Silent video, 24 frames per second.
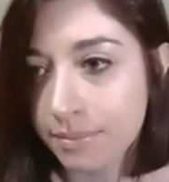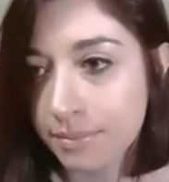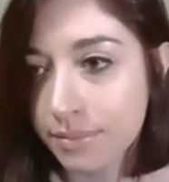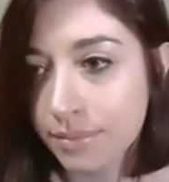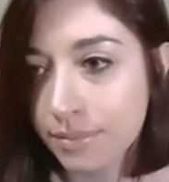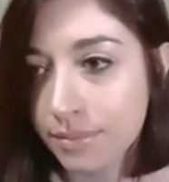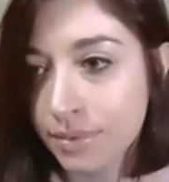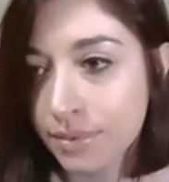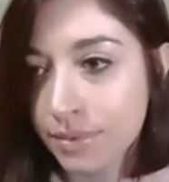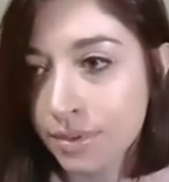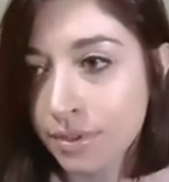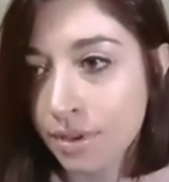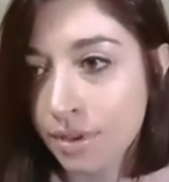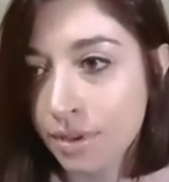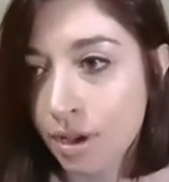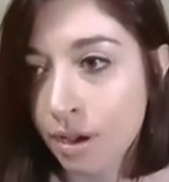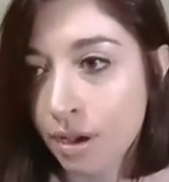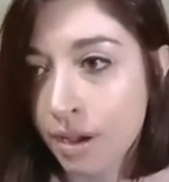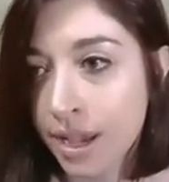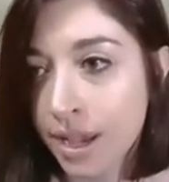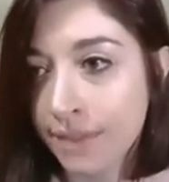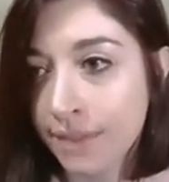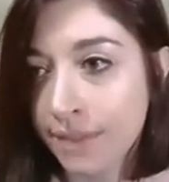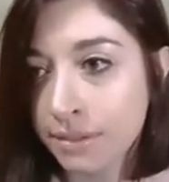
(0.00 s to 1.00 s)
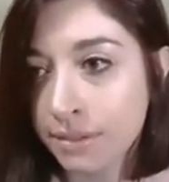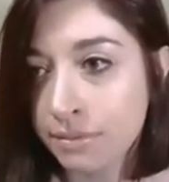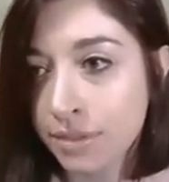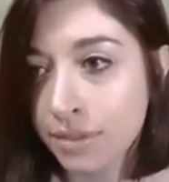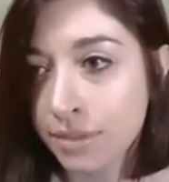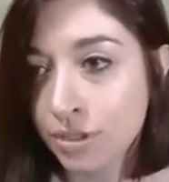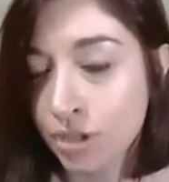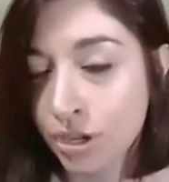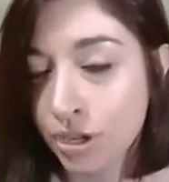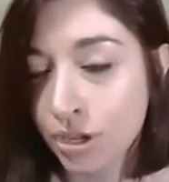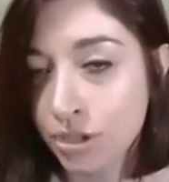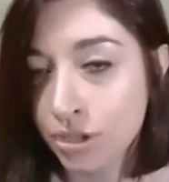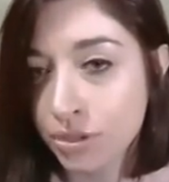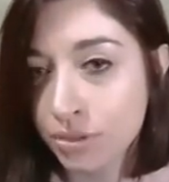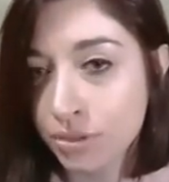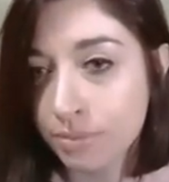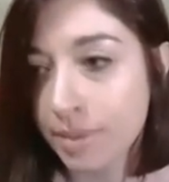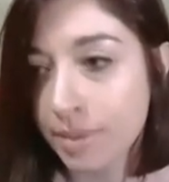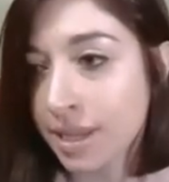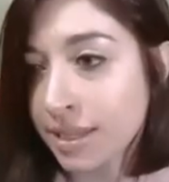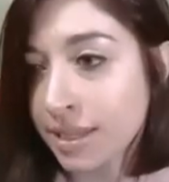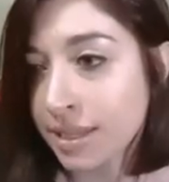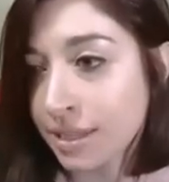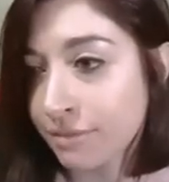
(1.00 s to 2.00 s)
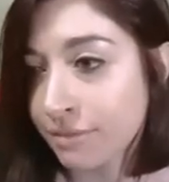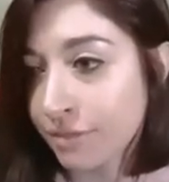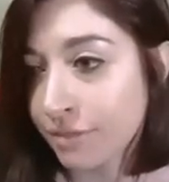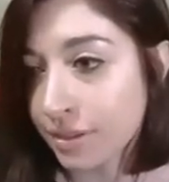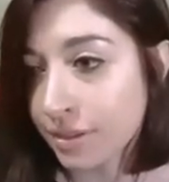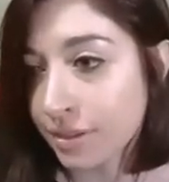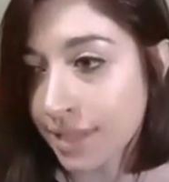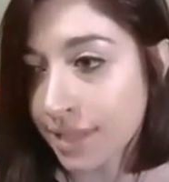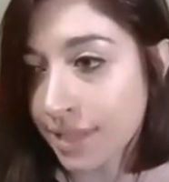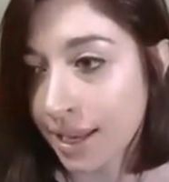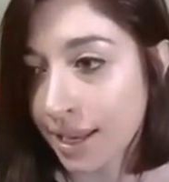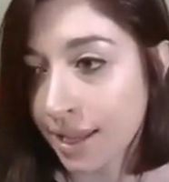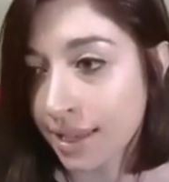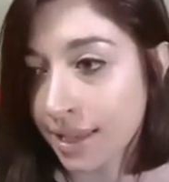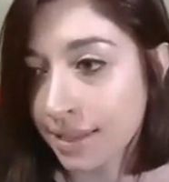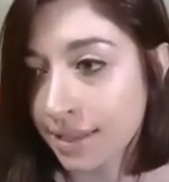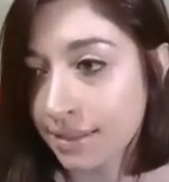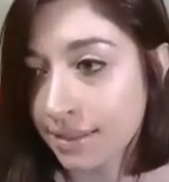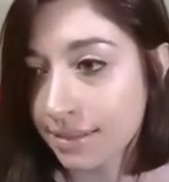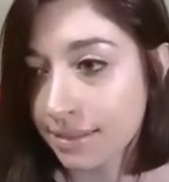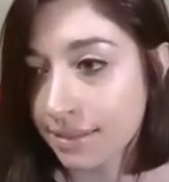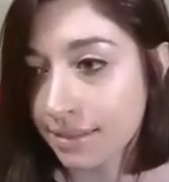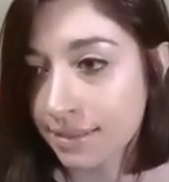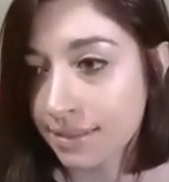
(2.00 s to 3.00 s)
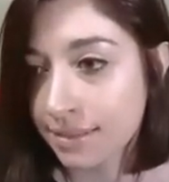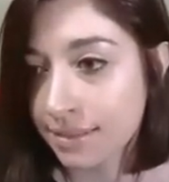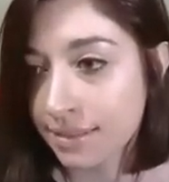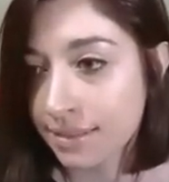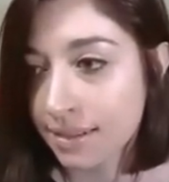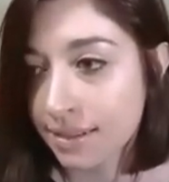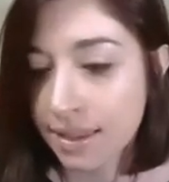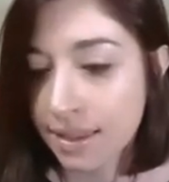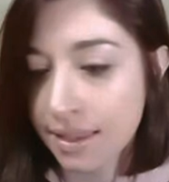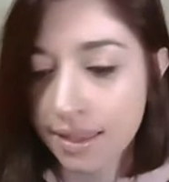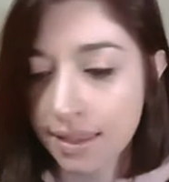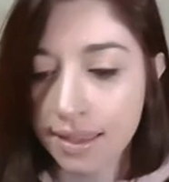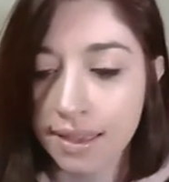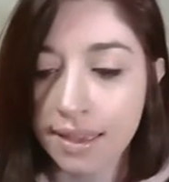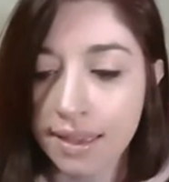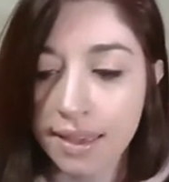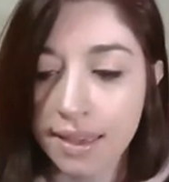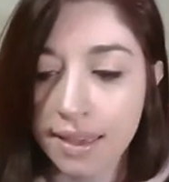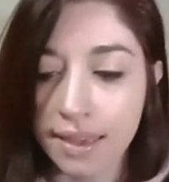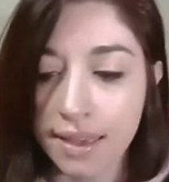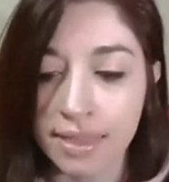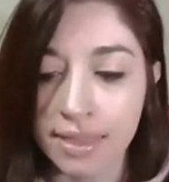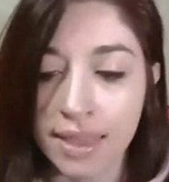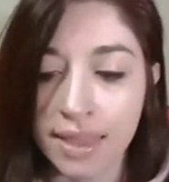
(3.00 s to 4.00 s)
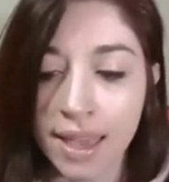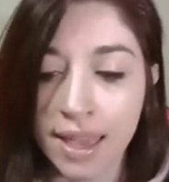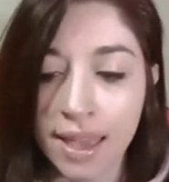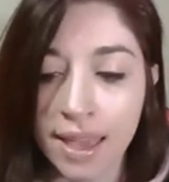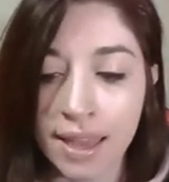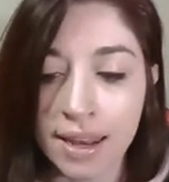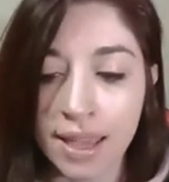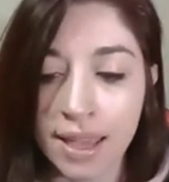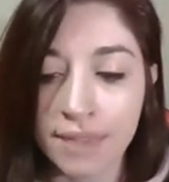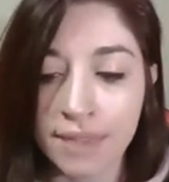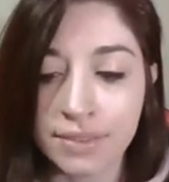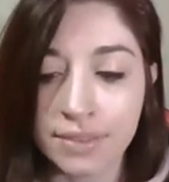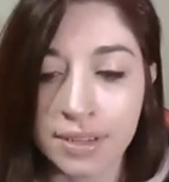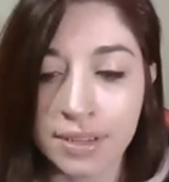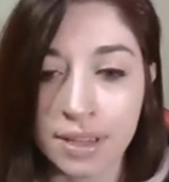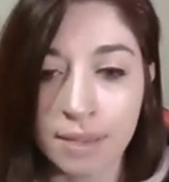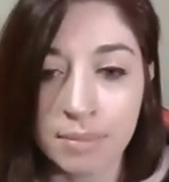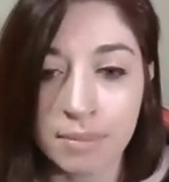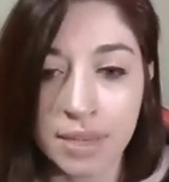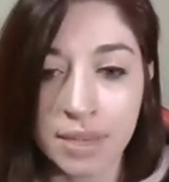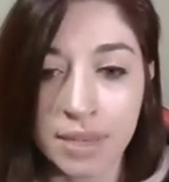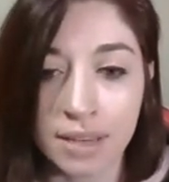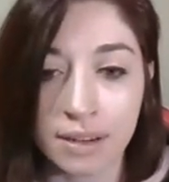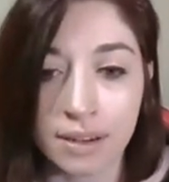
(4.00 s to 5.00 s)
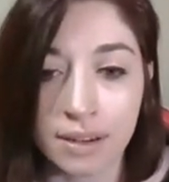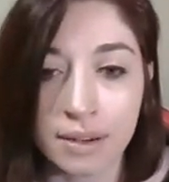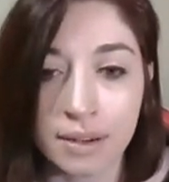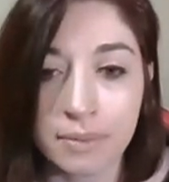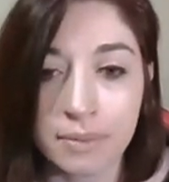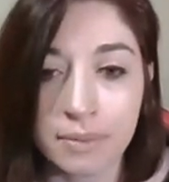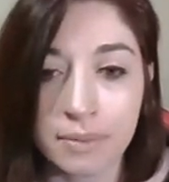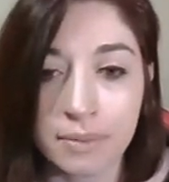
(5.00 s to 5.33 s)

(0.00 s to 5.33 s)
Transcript: So I have to return to my default settings, and then I have to come here.